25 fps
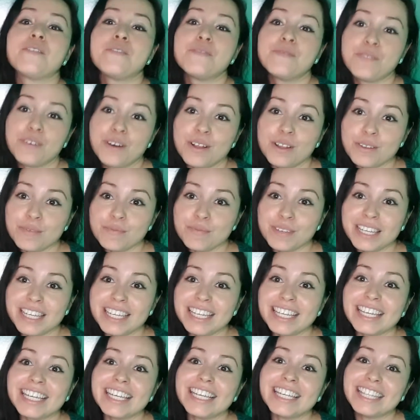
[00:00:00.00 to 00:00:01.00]
follow me
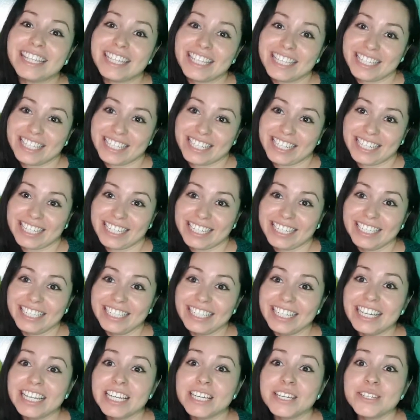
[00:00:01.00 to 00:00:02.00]
in this channel
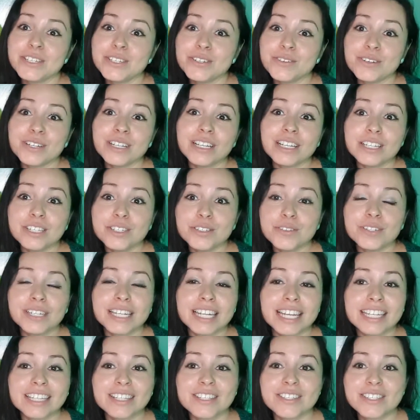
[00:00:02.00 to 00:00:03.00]
if you would
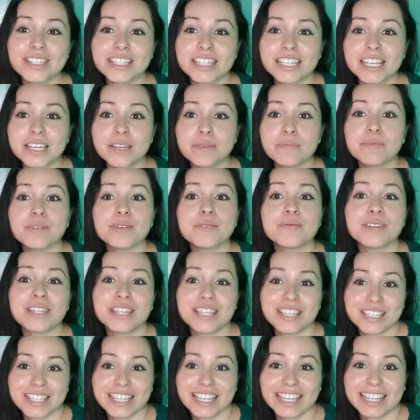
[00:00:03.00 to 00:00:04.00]
like to see more
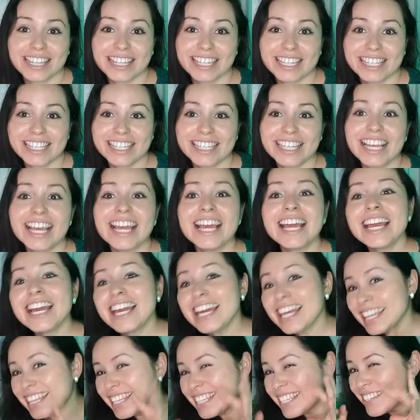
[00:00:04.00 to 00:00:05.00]
videos like this.
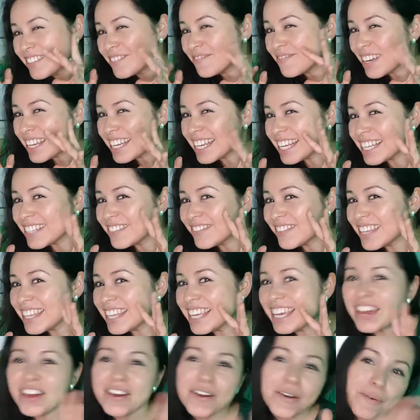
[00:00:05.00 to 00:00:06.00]
See you in my next
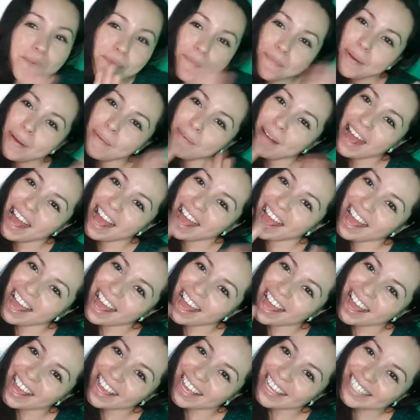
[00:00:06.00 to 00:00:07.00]
video. Bye
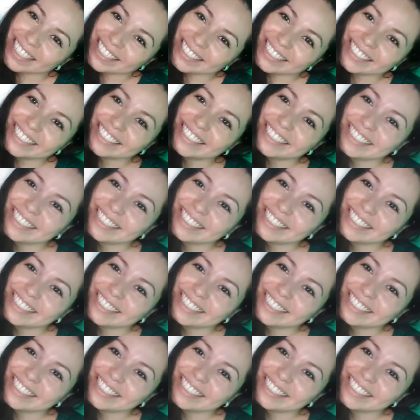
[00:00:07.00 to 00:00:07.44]
bye!